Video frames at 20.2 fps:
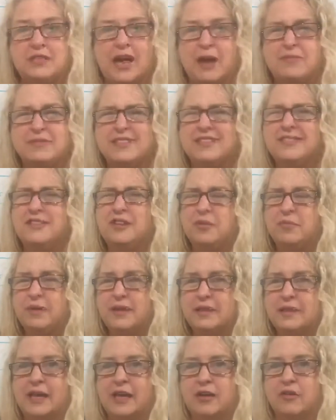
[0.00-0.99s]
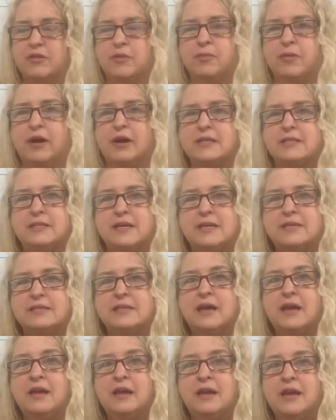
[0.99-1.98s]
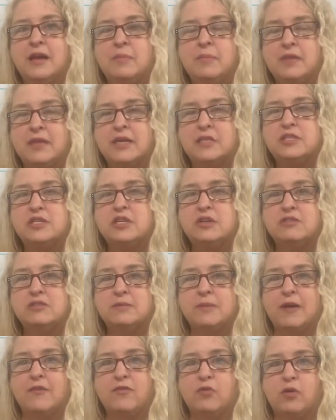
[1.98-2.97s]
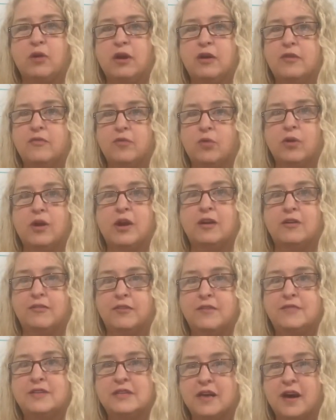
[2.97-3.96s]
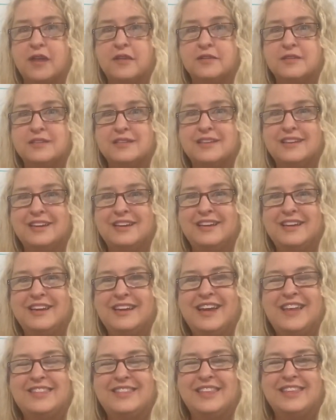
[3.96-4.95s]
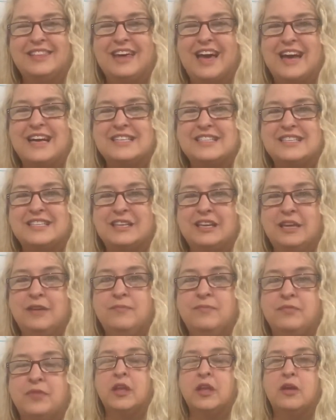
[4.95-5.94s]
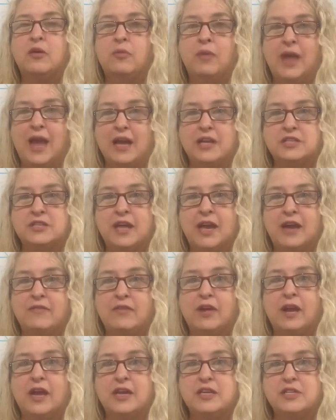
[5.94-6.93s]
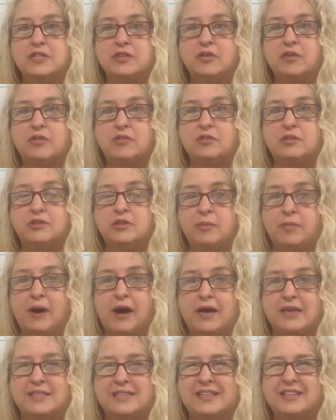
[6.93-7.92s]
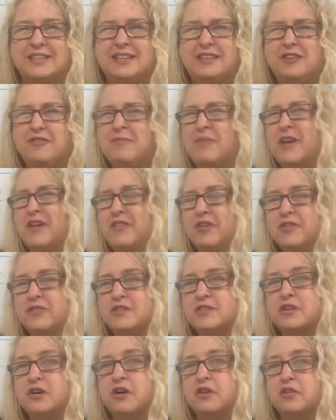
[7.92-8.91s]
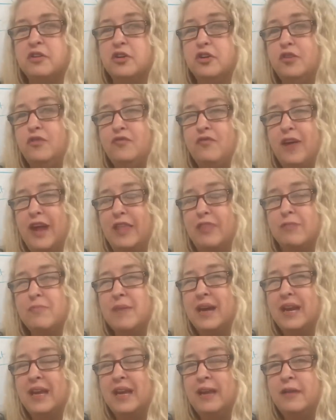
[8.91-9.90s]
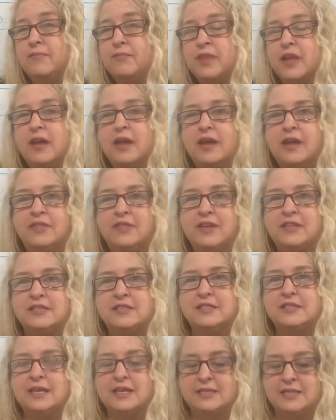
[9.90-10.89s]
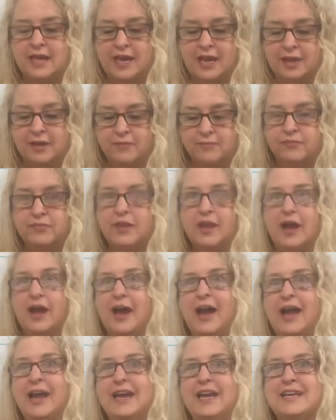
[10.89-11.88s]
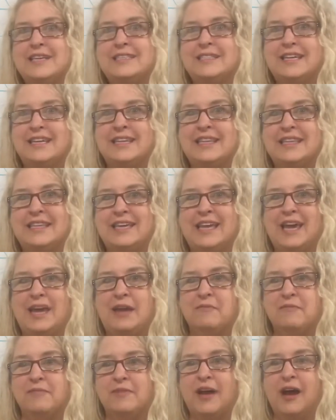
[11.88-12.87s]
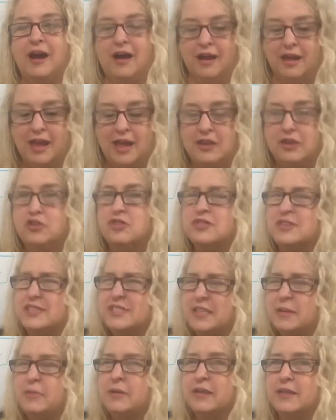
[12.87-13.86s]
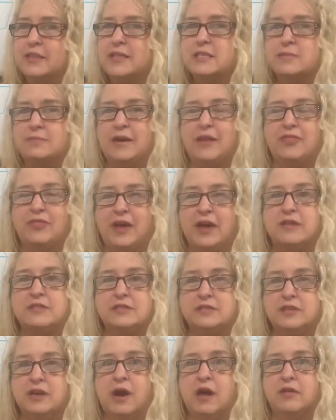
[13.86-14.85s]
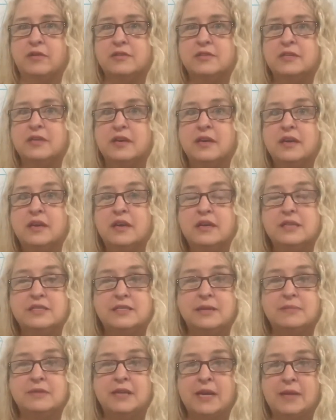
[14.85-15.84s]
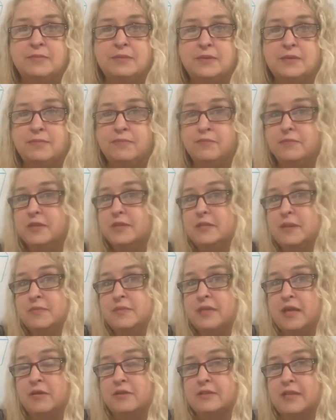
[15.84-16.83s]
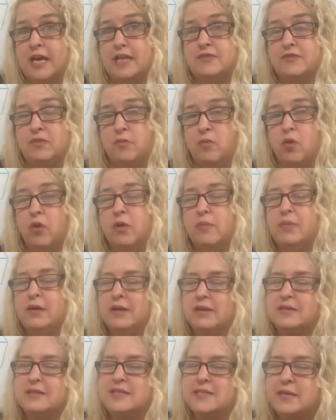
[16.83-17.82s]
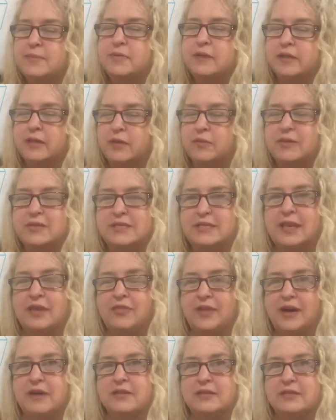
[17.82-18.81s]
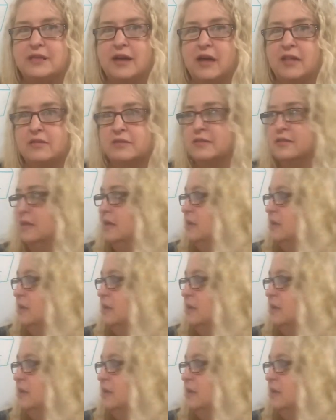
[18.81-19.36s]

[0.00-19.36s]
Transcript: happens a little bit later in the process, but that too is about $400, $450. Then lastly, we actually have our escrow deposit. You might have heard this called good faith money. That just says, hey, I got skin in the game. And usually, typically, that's about $1,000. Sometimes some sellers ask for more, but typically we see $1,000.